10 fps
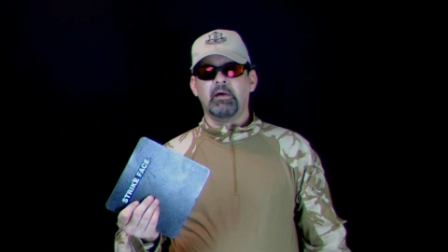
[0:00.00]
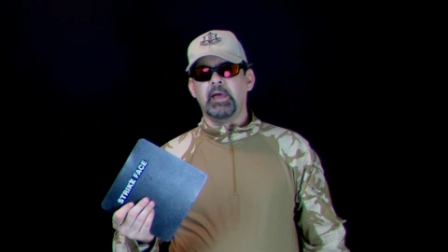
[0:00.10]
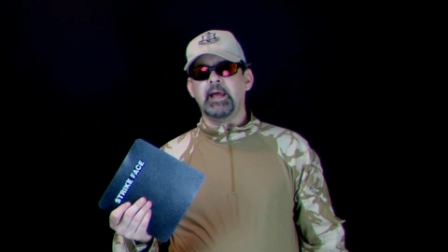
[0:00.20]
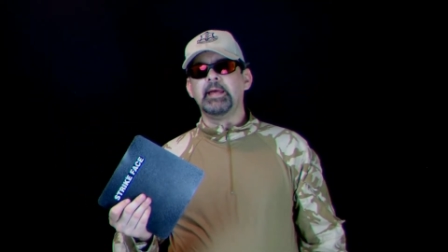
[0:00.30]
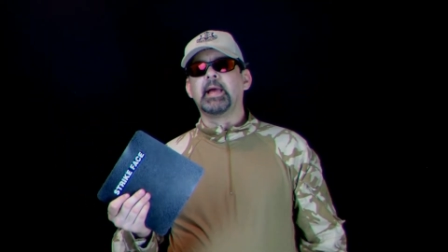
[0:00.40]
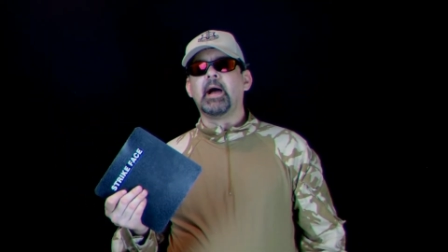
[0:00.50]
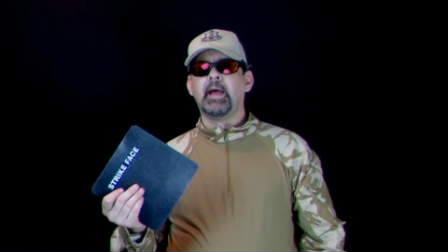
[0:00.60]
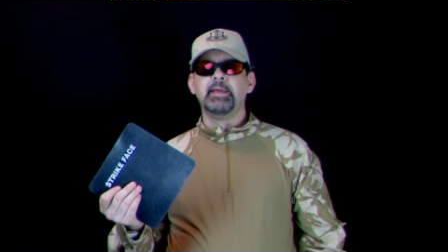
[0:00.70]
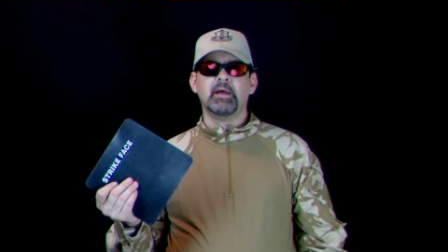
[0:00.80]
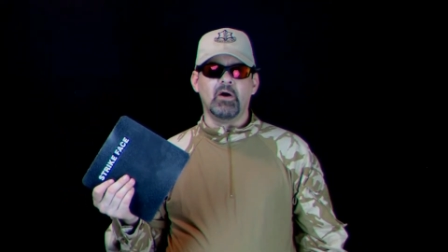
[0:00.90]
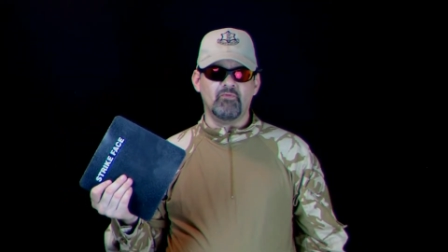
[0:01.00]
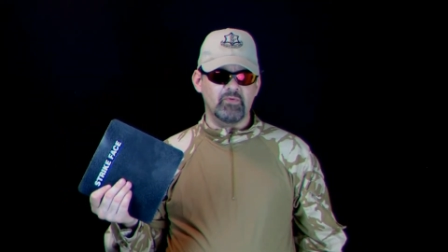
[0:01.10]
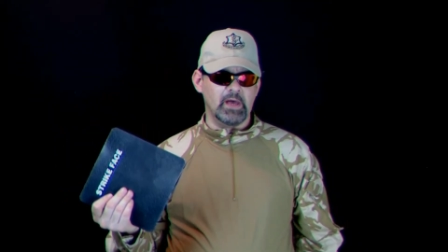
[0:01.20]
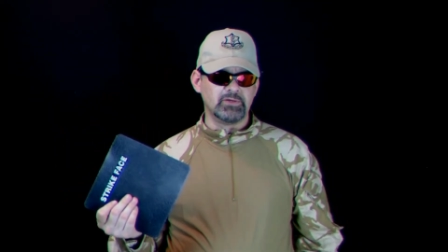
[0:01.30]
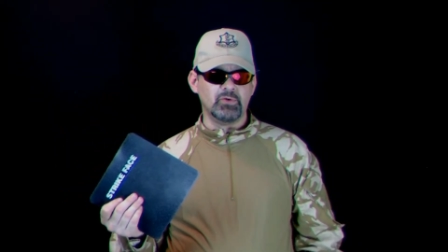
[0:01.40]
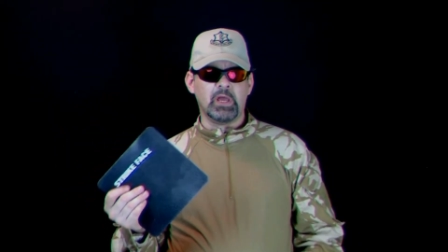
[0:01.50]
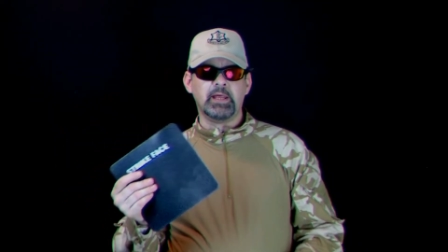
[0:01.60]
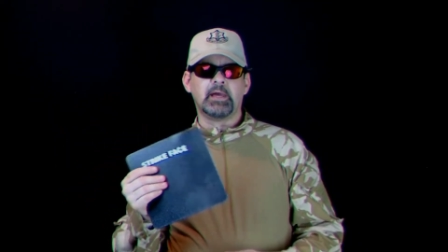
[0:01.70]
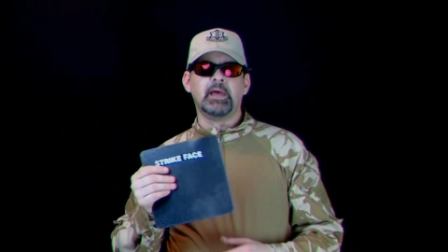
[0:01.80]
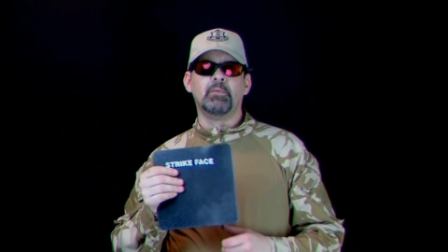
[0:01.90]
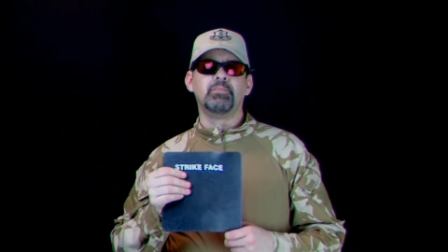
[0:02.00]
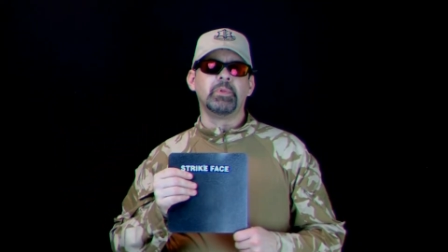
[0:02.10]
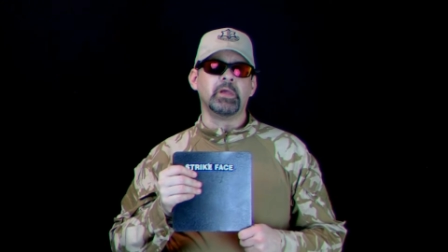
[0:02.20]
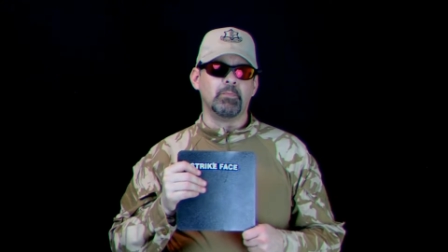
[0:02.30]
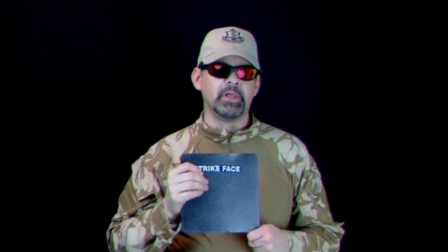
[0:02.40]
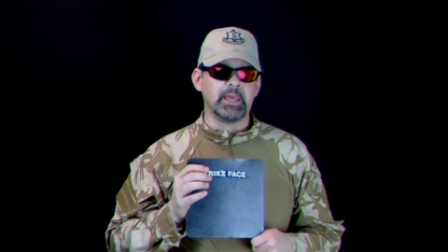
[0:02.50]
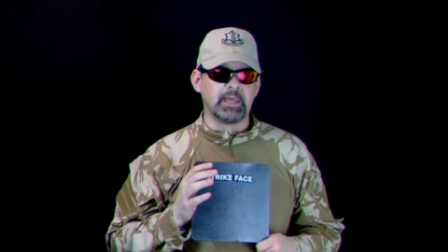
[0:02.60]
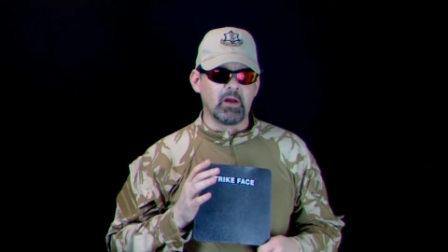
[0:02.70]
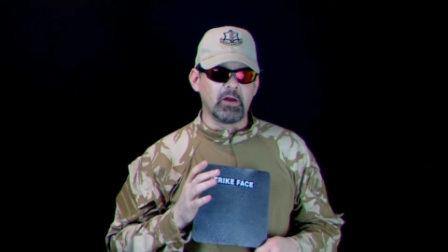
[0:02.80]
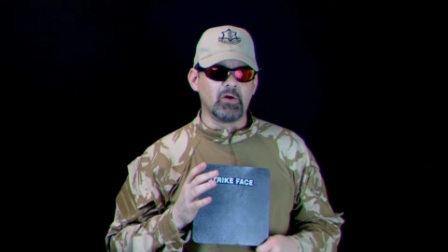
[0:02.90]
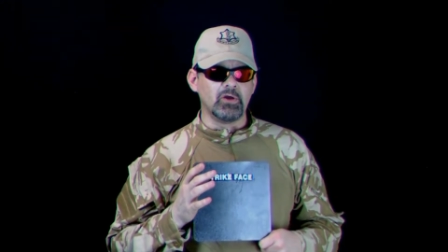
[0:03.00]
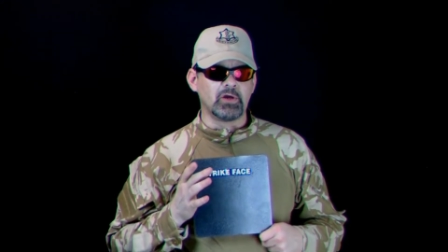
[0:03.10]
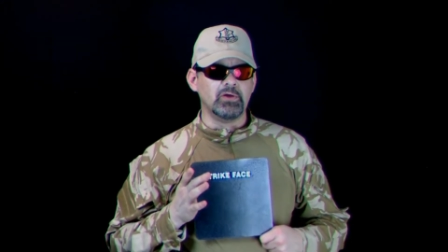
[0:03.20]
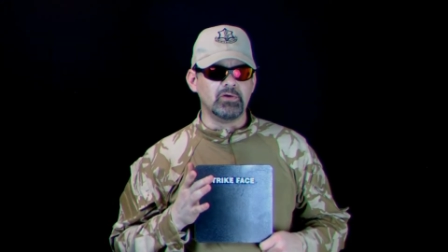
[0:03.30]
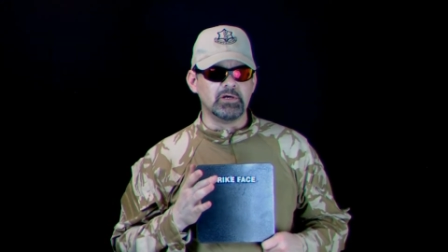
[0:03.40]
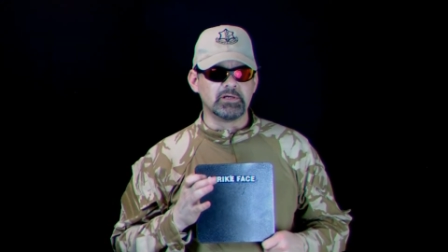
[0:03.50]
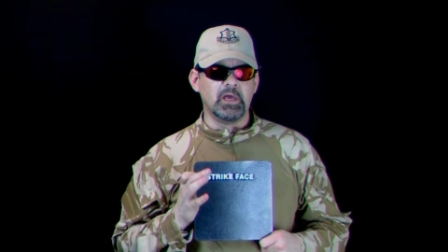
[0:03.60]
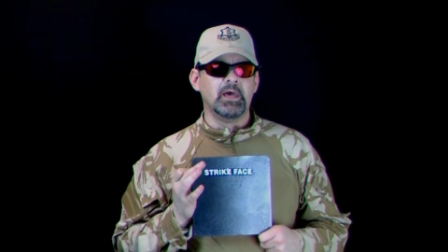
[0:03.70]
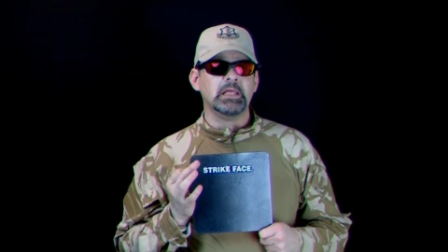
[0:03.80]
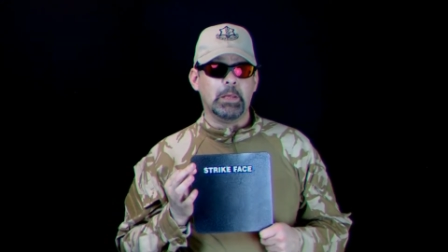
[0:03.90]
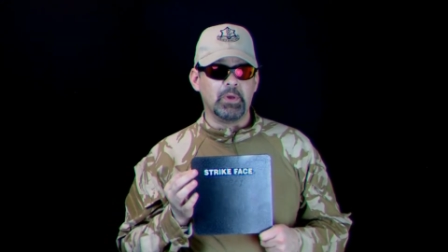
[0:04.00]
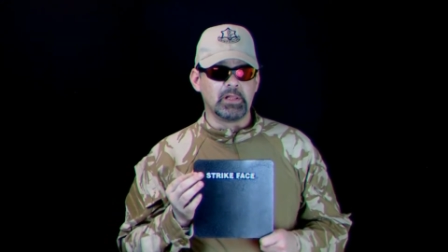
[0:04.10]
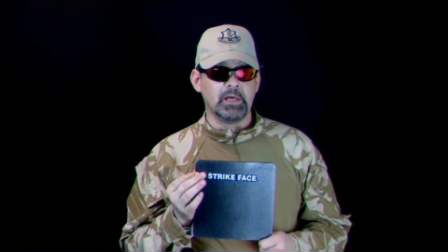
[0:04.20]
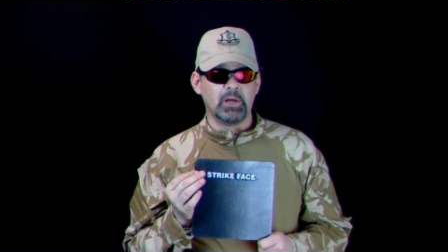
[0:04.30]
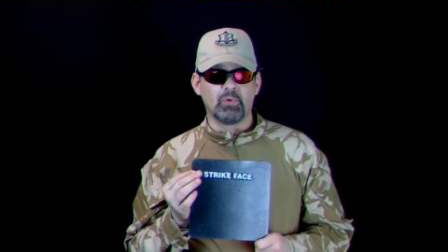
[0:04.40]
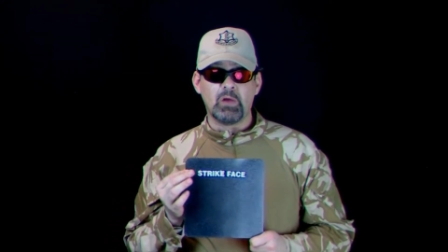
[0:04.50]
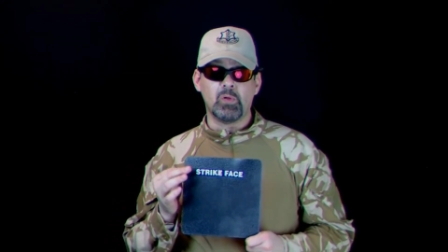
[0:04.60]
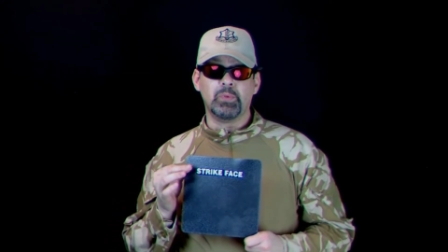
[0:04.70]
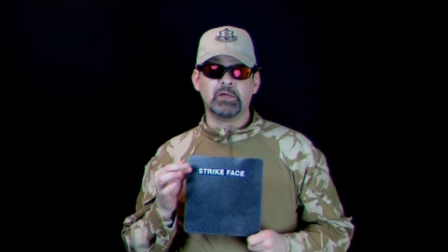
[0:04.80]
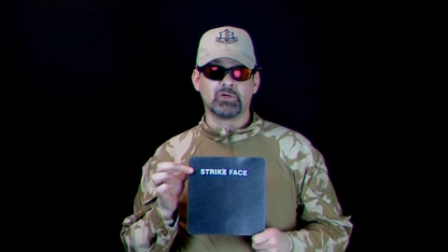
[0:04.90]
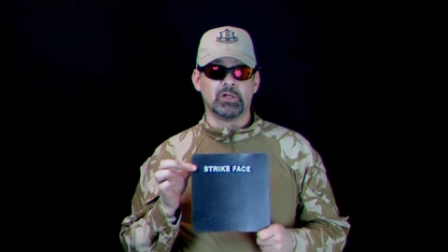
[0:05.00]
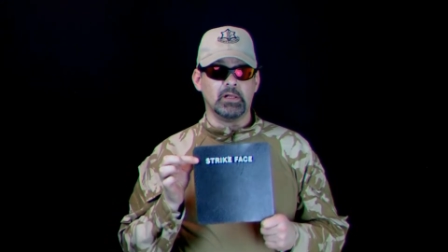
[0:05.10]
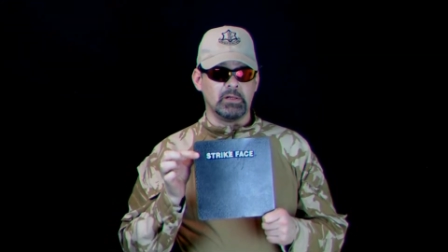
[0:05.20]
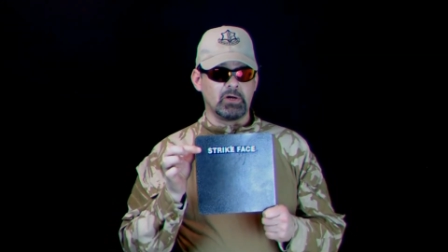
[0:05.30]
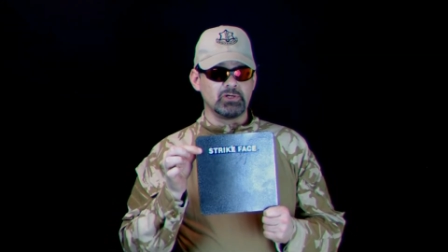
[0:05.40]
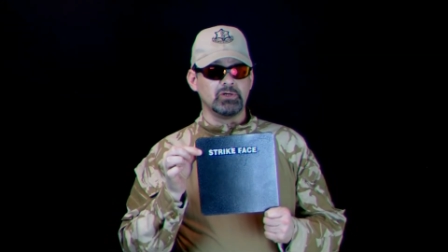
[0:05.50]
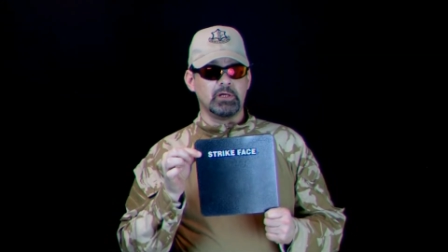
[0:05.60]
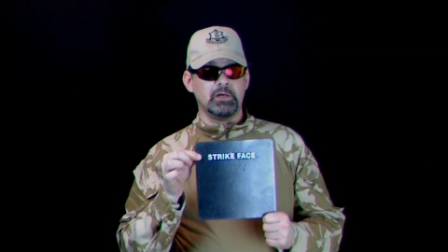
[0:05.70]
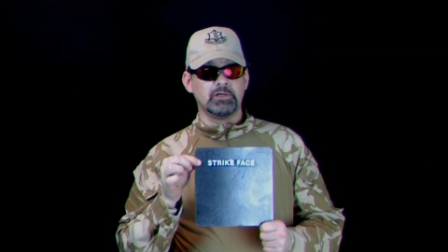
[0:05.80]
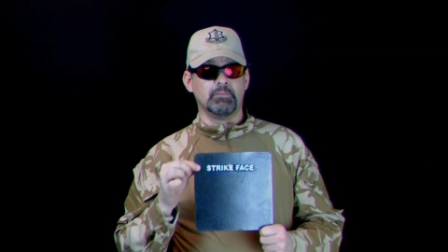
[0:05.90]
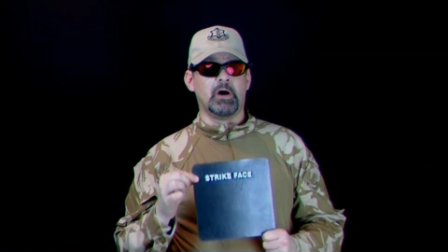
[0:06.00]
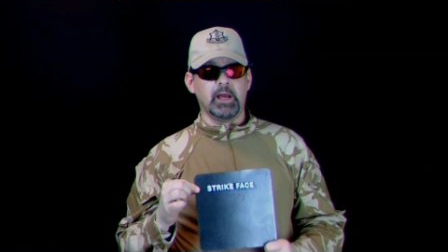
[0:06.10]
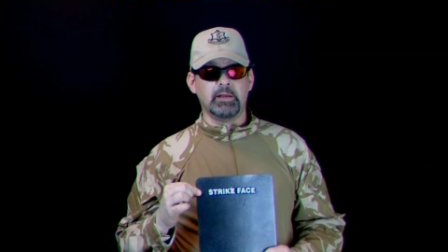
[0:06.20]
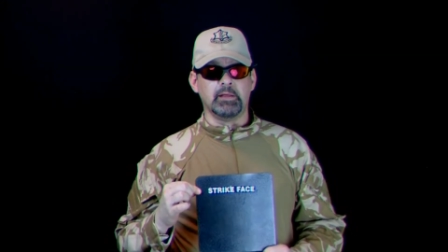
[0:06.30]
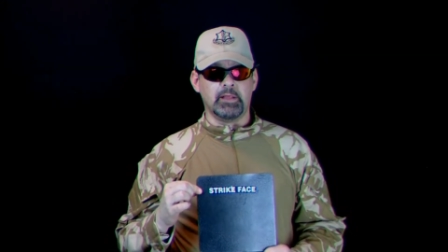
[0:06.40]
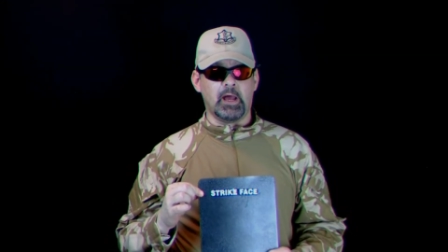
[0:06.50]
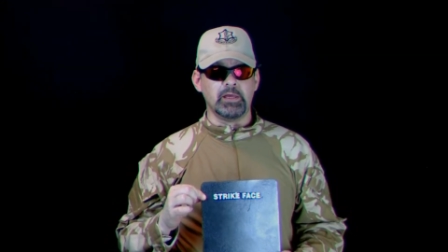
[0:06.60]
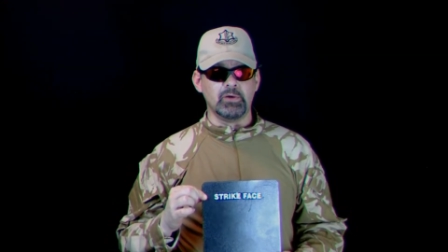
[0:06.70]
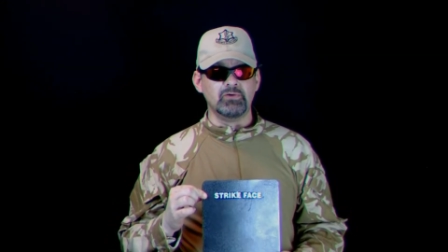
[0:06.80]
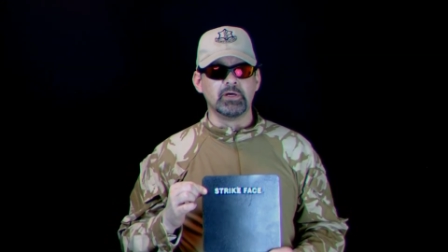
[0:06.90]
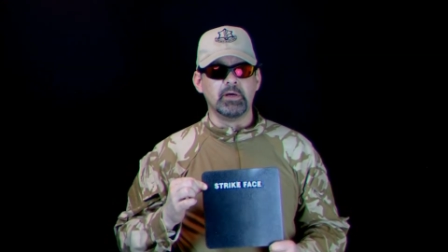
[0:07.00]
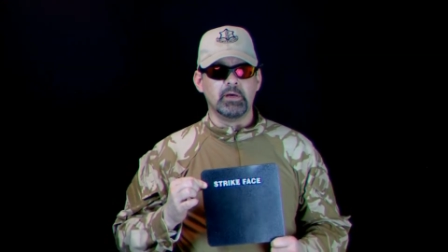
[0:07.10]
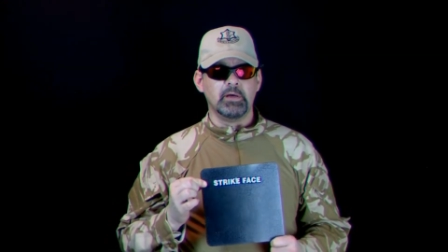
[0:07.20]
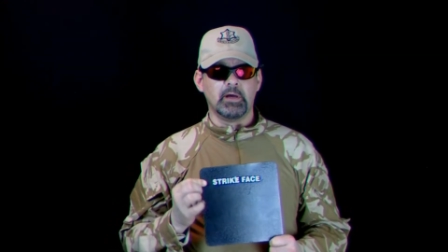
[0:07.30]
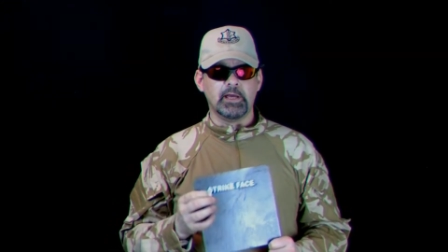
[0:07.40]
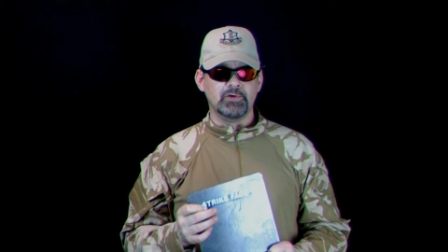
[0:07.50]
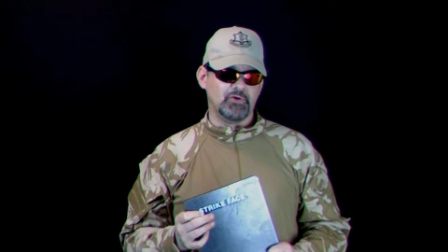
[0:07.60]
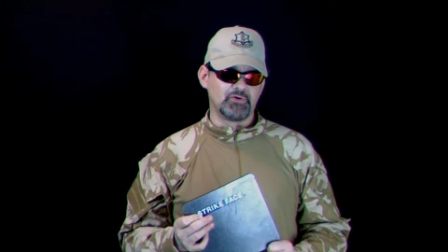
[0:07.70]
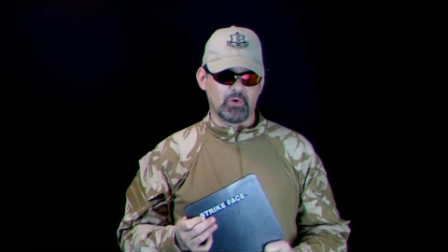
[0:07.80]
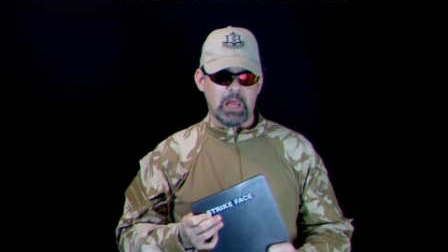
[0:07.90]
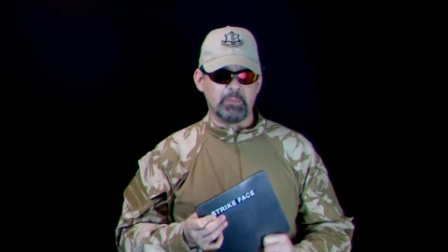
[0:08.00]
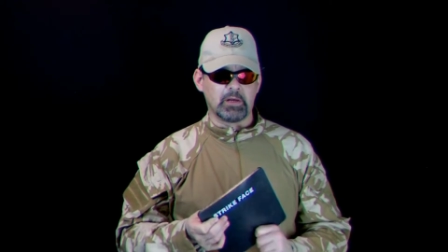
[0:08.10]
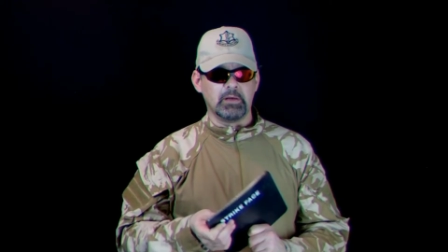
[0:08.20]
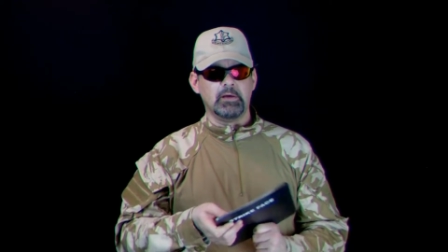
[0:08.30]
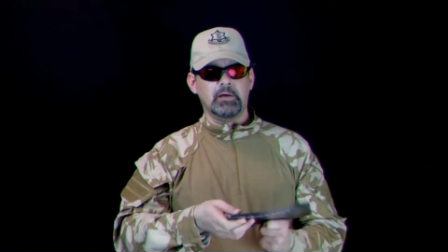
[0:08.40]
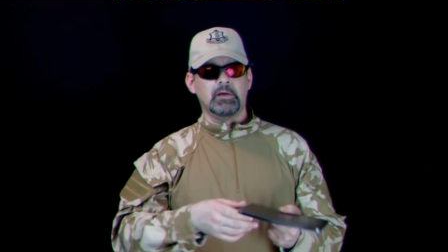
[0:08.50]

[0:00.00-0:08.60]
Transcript: any kind of vest, any kind of, you know, plate carrier. You can use this. Typically, rifle plates are a lot larger than this. Mine that I use a ceramic